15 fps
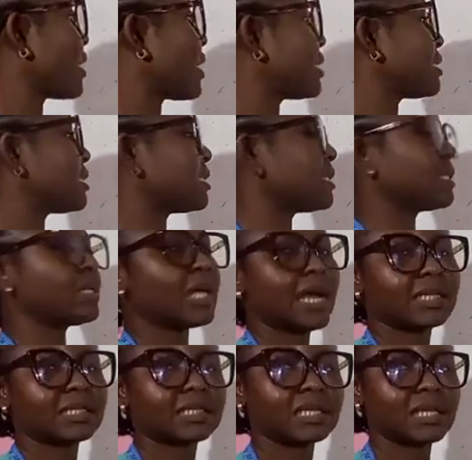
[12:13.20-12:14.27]
get
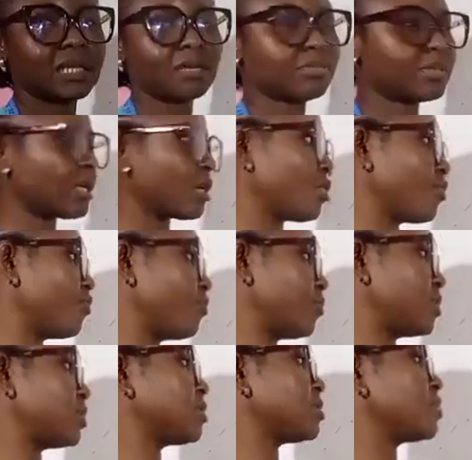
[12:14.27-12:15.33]
as the hip
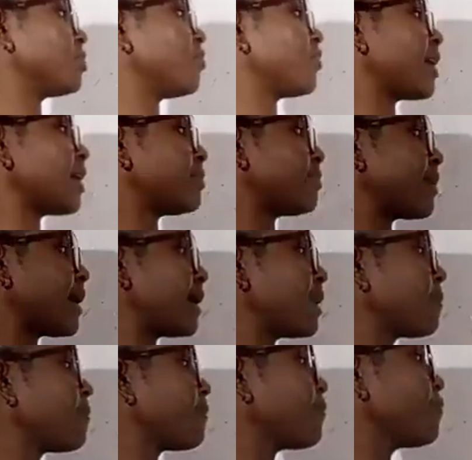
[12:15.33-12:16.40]
circumference, divide
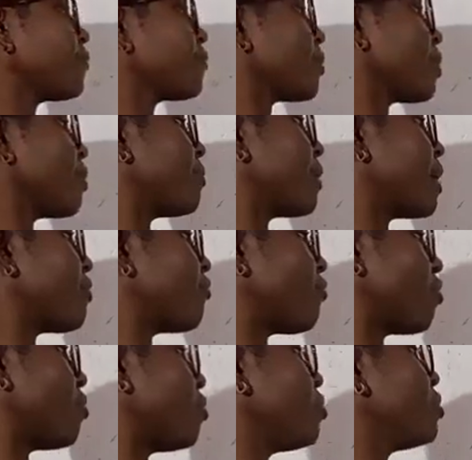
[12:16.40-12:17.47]
by
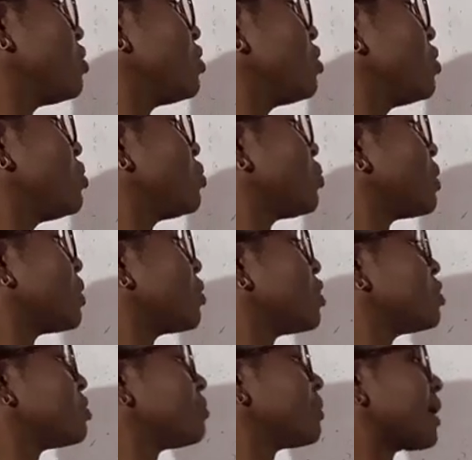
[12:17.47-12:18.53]
4. We're
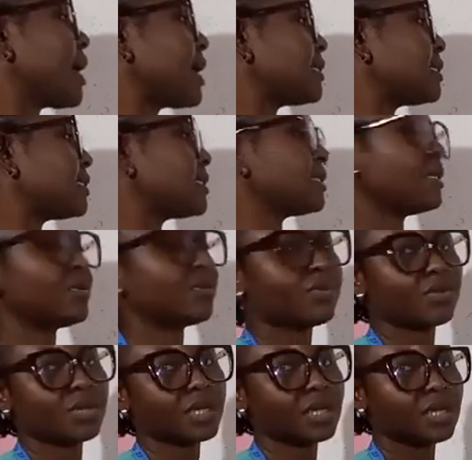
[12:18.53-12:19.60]
going to be adding
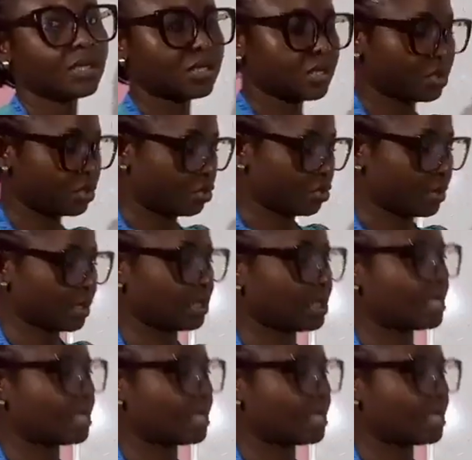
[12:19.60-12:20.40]
3 inches to it.